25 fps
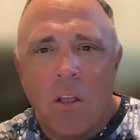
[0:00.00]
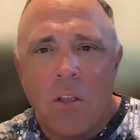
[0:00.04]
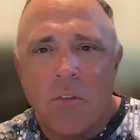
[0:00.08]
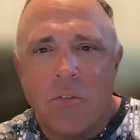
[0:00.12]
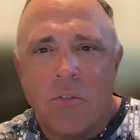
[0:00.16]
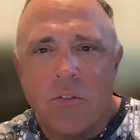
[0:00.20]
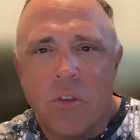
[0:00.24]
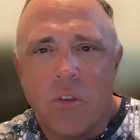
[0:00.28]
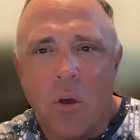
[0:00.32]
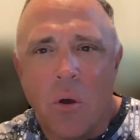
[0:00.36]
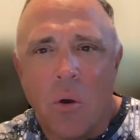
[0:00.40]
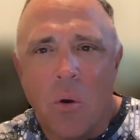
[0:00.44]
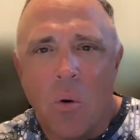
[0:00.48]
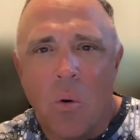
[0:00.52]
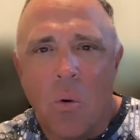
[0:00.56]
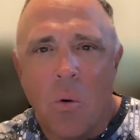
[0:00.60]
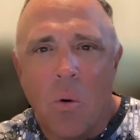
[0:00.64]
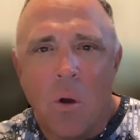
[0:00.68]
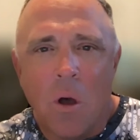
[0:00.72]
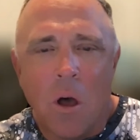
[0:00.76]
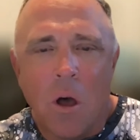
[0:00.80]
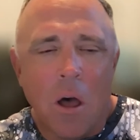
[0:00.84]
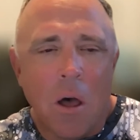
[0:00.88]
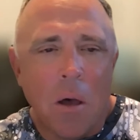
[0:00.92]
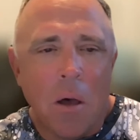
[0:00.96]

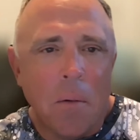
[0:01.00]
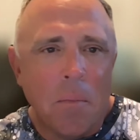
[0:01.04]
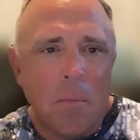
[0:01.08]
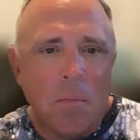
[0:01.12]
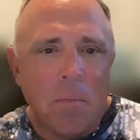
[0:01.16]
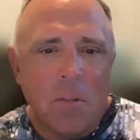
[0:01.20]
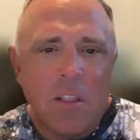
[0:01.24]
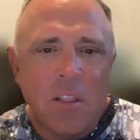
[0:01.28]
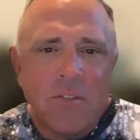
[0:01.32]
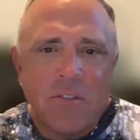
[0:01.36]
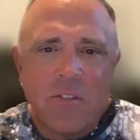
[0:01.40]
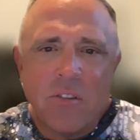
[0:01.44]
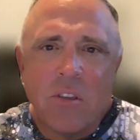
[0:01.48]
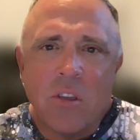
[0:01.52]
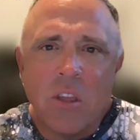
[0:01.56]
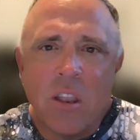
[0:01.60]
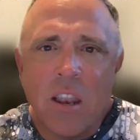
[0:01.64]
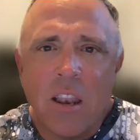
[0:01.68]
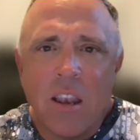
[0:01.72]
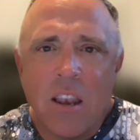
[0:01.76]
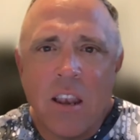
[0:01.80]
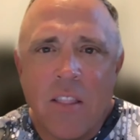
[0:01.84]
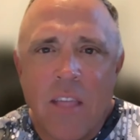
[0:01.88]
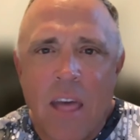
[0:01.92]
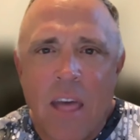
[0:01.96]
So let's get
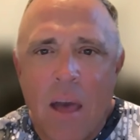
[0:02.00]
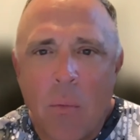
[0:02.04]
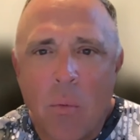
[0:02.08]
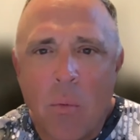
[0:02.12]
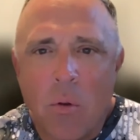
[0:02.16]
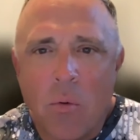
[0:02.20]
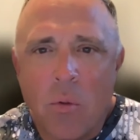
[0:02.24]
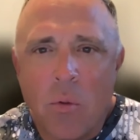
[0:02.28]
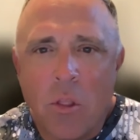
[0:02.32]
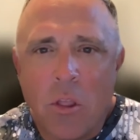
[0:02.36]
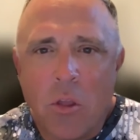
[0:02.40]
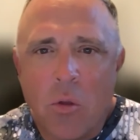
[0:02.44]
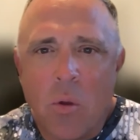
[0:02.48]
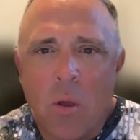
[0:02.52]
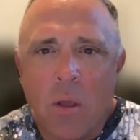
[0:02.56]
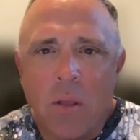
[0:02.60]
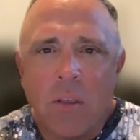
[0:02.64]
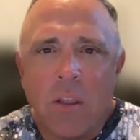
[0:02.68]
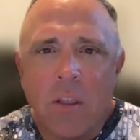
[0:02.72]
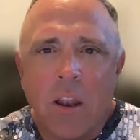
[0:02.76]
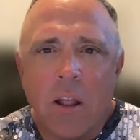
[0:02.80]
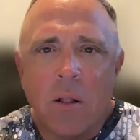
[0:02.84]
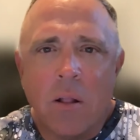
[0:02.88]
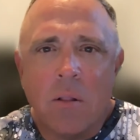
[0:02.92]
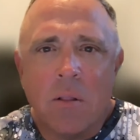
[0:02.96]
into that one really
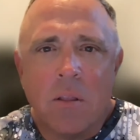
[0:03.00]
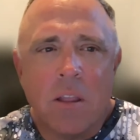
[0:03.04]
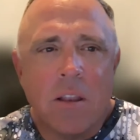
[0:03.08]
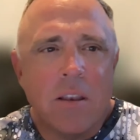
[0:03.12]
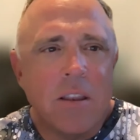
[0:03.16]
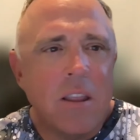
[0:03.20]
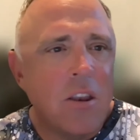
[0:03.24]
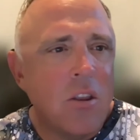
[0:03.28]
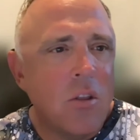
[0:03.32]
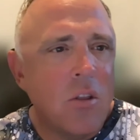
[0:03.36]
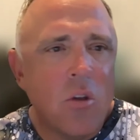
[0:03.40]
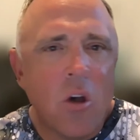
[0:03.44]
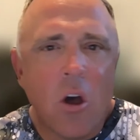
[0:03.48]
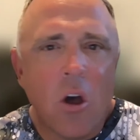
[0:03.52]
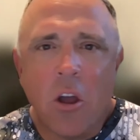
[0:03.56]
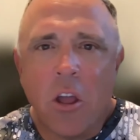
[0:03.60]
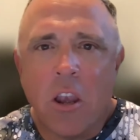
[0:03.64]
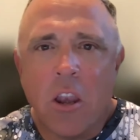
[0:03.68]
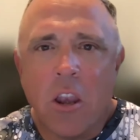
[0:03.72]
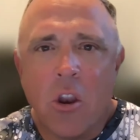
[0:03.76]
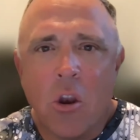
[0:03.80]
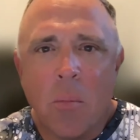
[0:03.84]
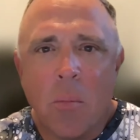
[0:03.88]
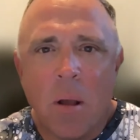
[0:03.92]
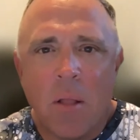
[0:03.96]
quick, and I'll continue
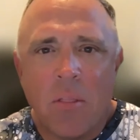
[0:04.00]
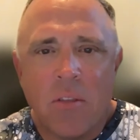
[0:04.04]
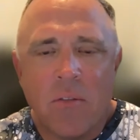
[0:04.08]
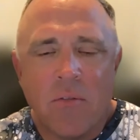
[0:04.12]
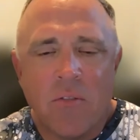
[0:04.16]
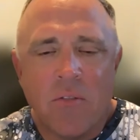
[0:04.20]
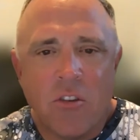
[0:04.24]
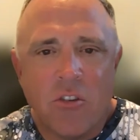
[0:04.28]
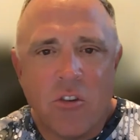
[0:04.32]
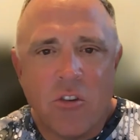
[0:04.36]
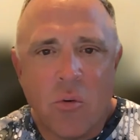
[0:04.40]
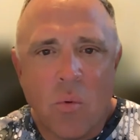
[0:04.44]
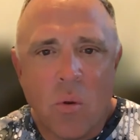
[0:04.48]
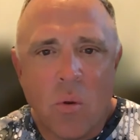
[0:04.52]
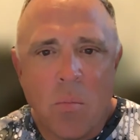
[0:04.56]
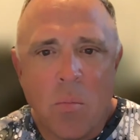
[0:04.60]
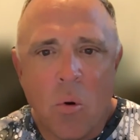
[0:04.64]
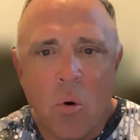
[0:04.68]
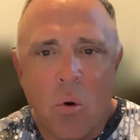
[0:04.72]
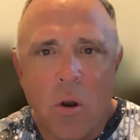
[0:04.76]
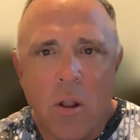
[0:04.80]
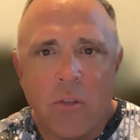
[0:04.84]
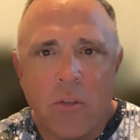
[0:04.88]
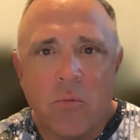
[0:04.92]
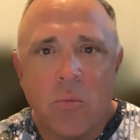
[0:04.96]
talking here about the fishing
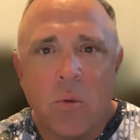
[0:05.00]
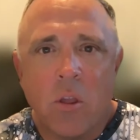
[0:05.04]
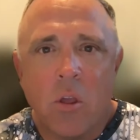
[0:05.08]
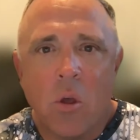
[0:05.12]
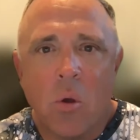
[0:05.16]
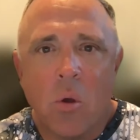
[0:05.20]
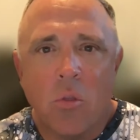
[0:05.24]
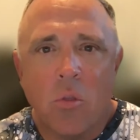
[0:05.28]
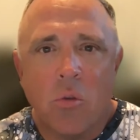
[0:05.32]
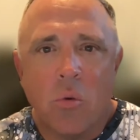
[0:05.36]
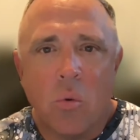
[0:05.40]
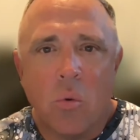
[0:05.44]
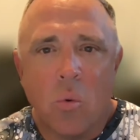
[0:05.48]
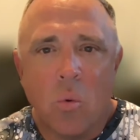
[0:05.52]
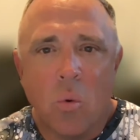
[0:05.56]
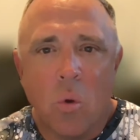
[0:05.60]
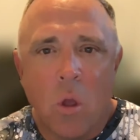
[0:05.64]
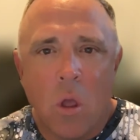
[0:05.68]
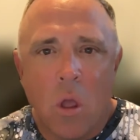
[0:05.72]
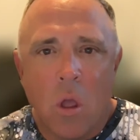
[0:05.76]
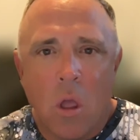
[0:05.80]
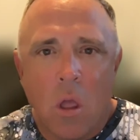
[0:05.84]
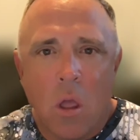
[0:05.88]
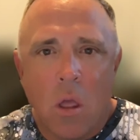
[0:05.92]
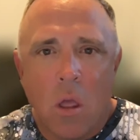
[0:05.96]
report as we go through
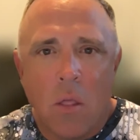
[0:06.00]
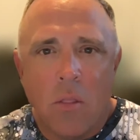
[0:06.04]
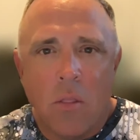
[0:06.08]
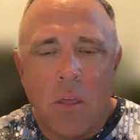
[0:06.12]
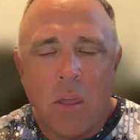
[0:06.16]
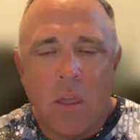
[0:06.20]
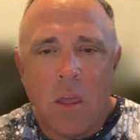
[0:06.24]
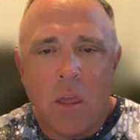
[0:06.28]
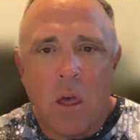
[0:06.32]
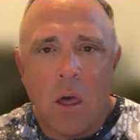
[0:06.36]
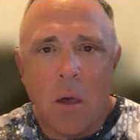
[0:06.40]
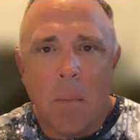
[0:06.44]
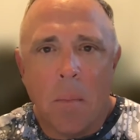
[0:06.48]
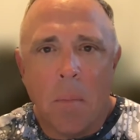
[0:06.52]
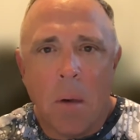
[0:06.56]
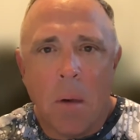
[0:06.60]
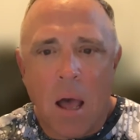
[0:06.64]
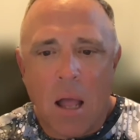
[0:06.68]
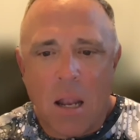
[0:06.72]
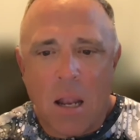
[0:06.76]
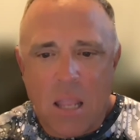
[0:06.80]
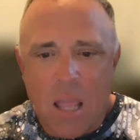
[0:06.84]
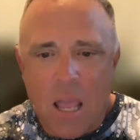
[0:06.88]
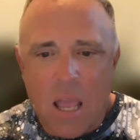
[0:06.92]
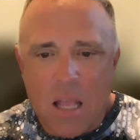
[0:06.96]
the
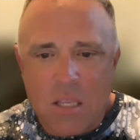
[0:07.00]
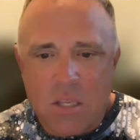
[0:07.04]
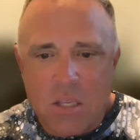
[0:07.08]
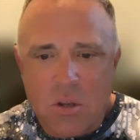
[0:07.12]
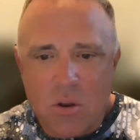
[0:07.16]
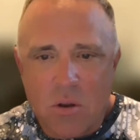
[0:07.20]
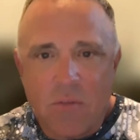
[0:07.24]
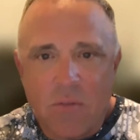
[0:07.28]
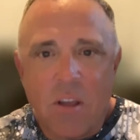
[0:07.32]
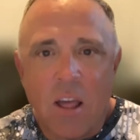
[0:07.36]
podcast here.